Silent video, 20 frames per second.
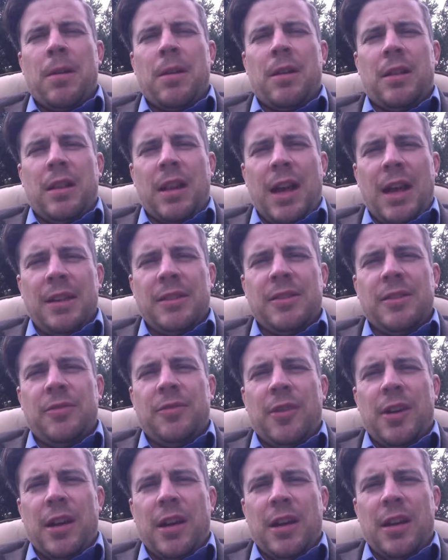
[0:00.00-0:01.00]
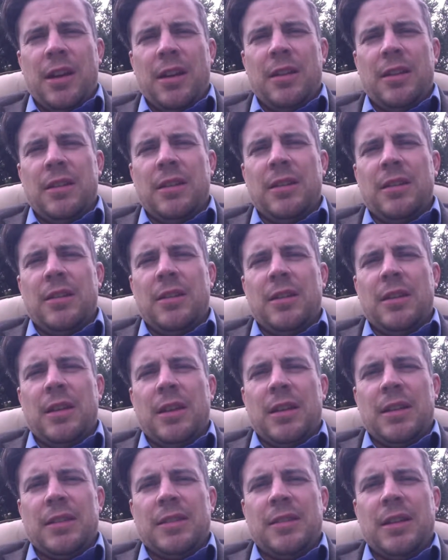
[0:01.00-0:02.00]
classify
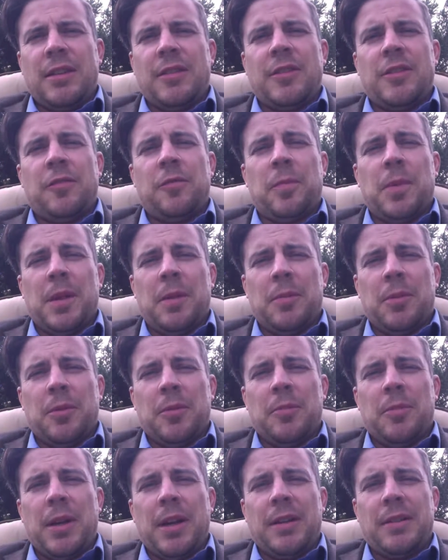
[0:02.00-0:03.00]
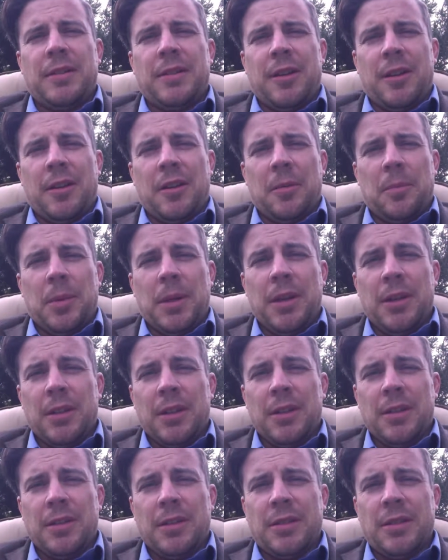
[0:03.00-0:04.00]
sets of people based on
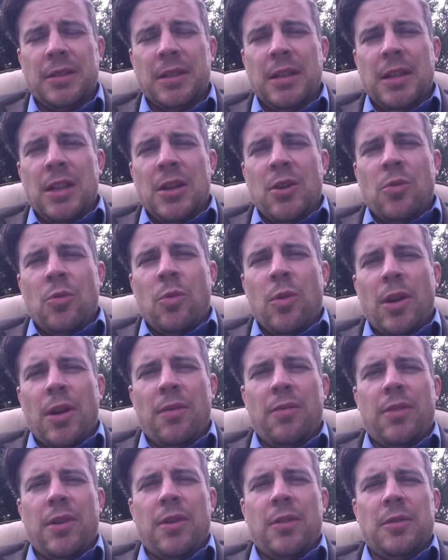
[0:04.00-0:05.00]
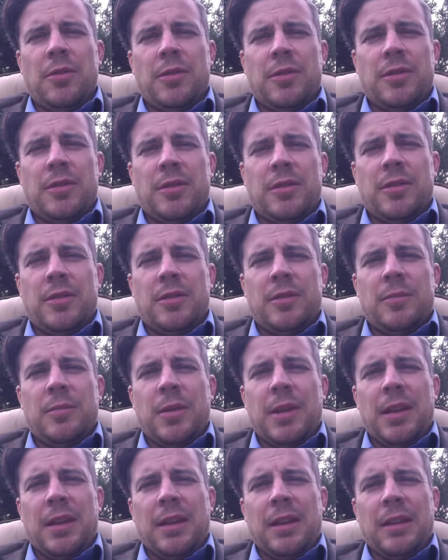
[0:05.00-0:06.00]
appearance, one of those
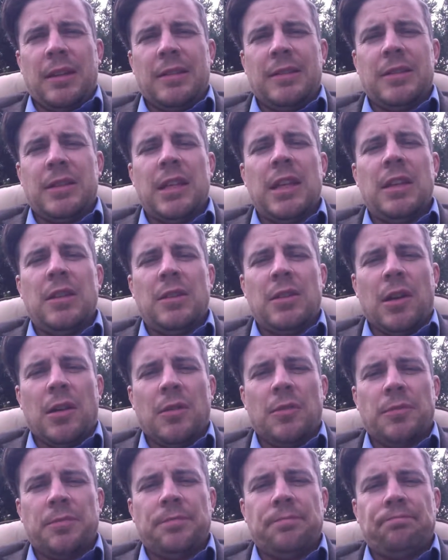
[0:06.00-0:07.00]
being skin tone.